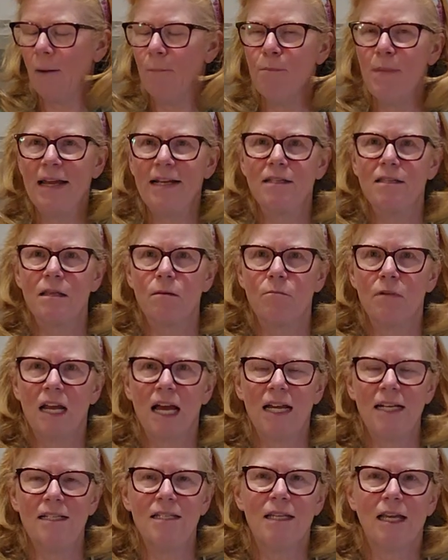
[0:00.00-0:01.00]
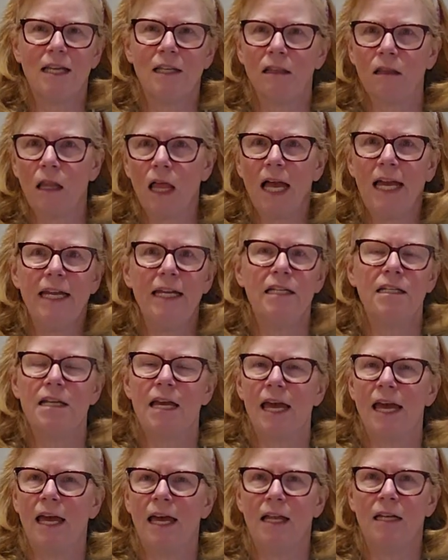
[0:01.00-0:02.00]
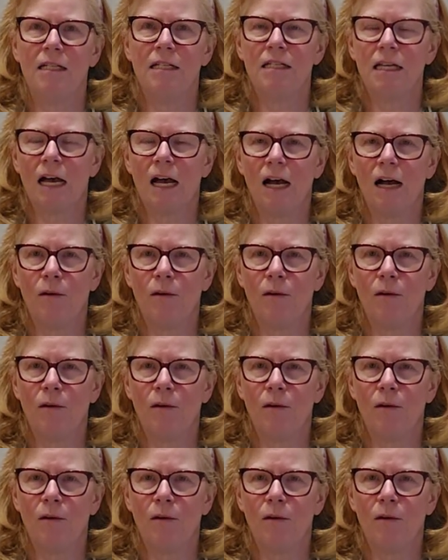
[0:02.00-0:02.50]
makes them nice and light. And